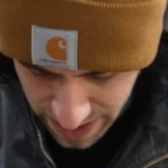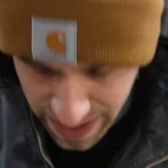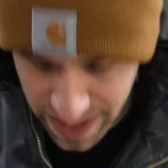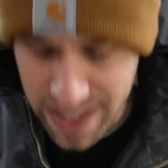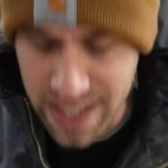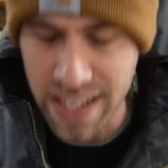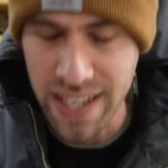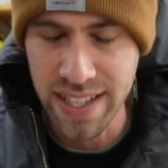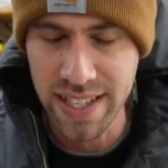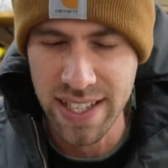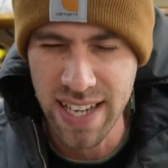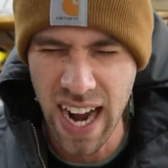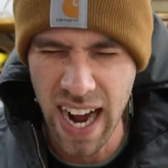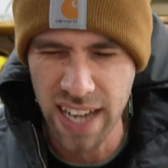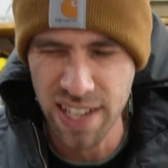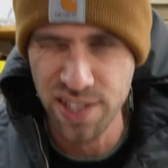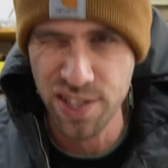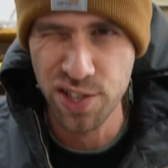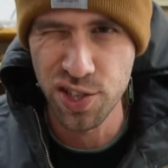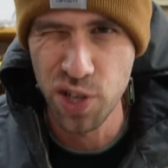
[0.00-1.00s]
it's
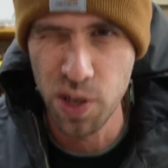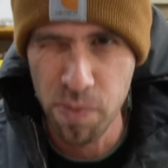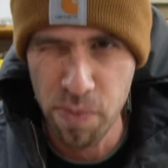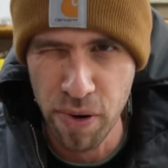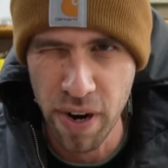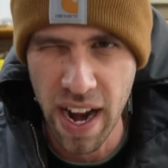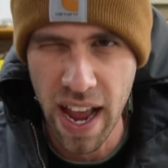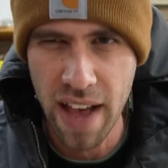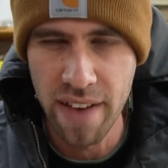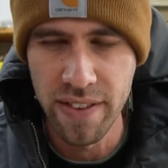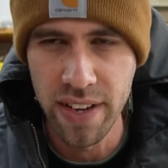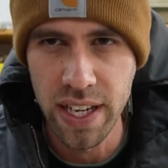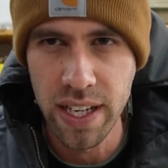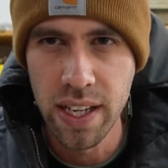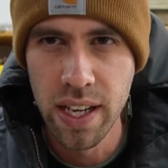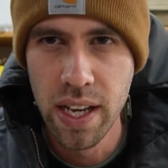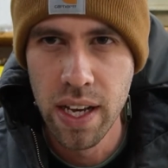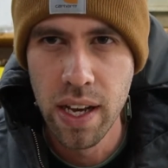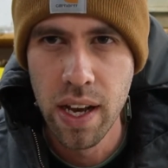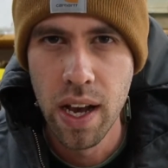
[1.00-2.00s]
not super heavy.
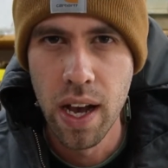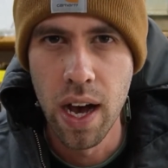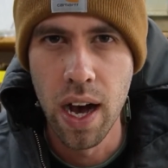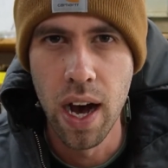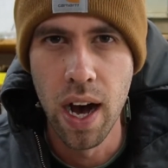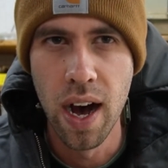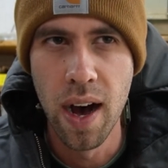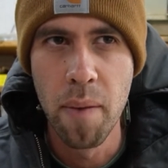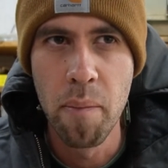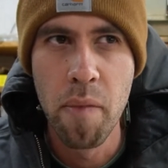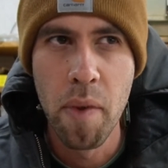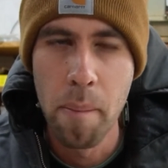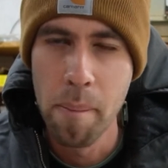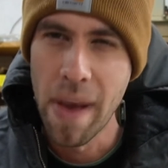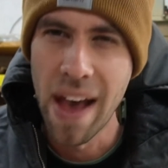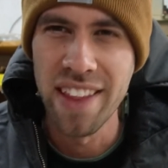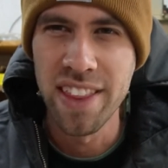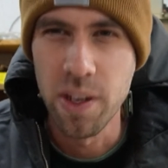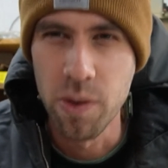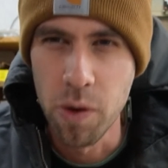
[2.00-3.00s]

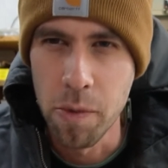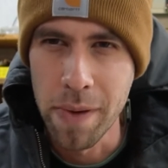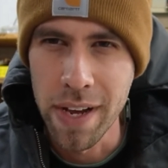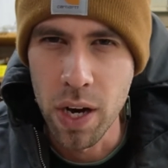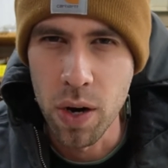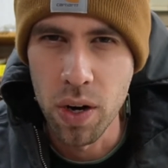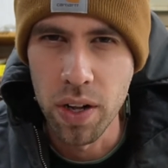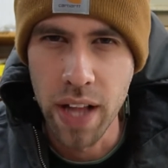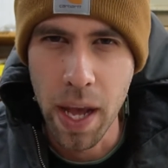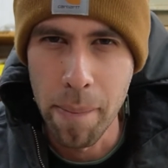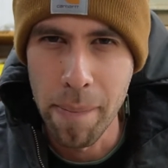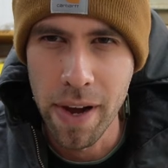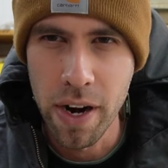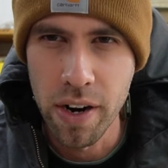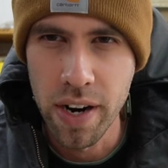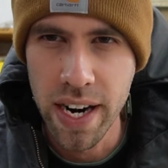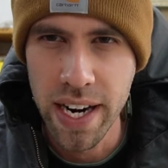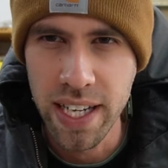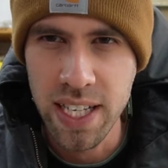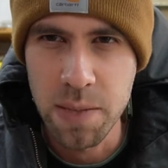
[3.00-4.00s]
Matthew would be a whole lot
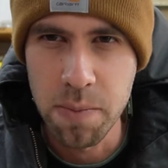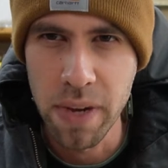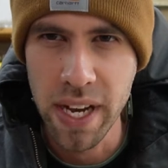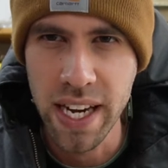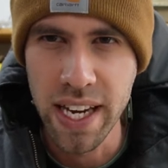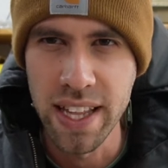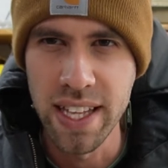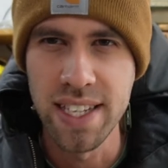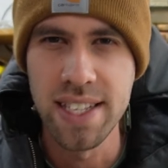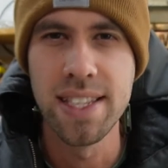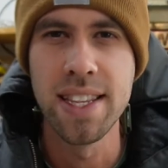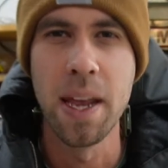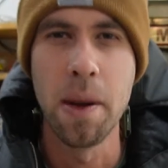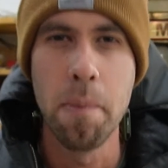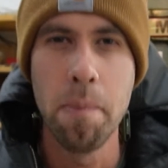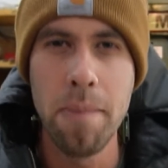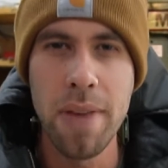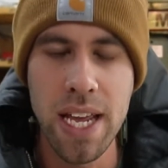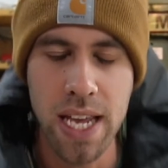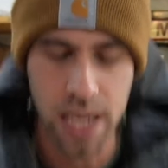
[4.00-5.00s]
better at explaining this
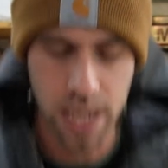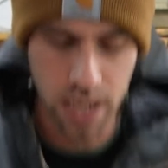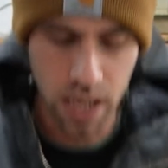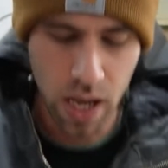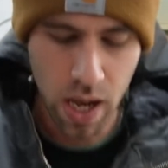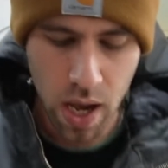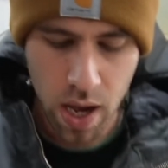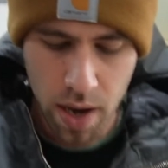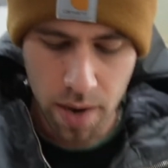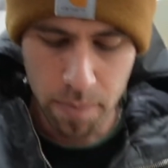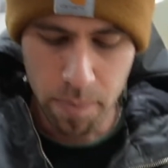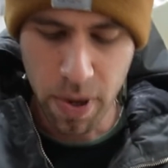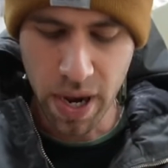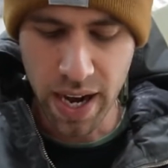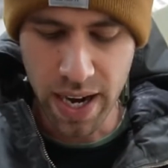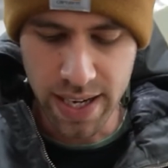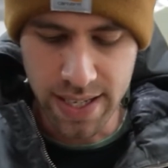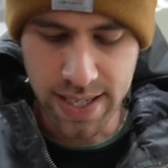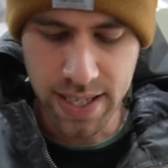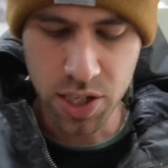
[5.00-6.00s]
than me,
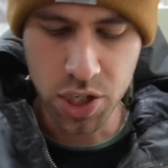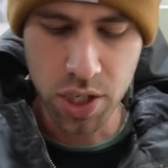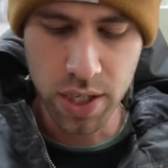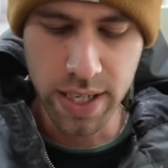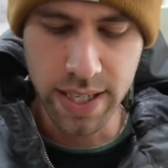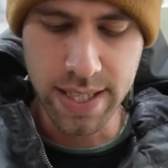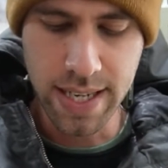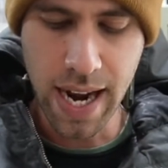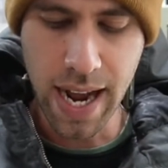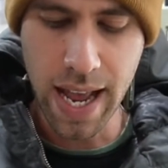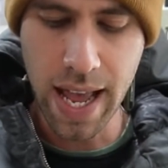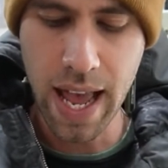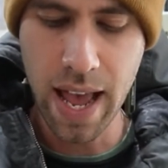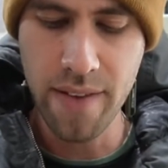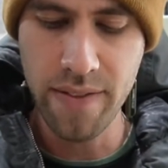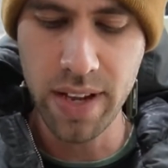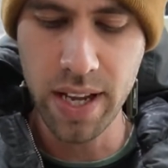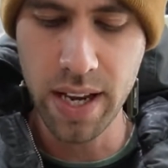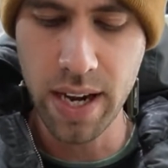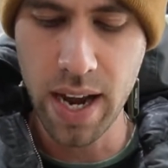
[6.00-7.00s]
but essentially it's not
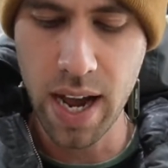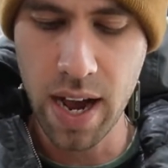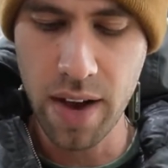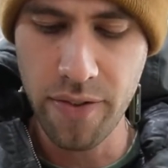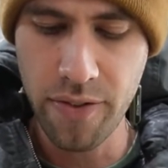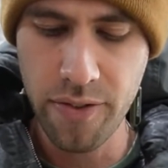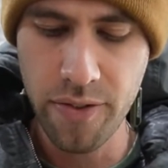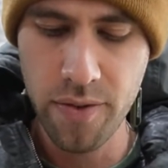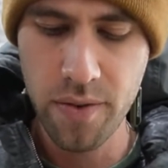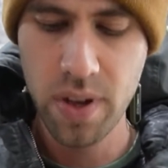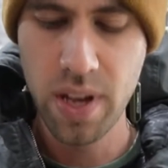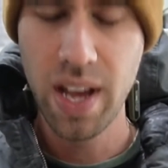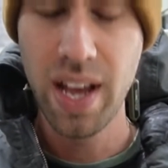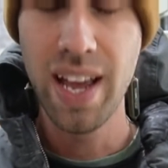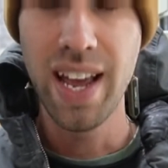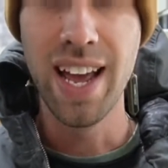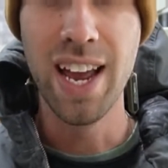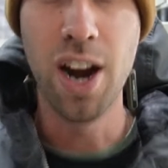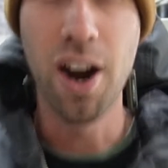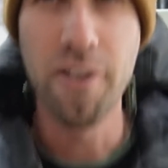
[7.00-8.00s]
heavy enough
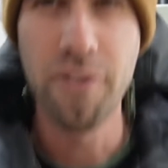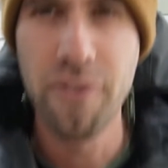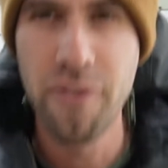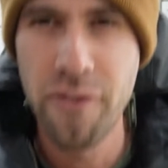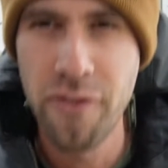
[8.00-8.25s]
and our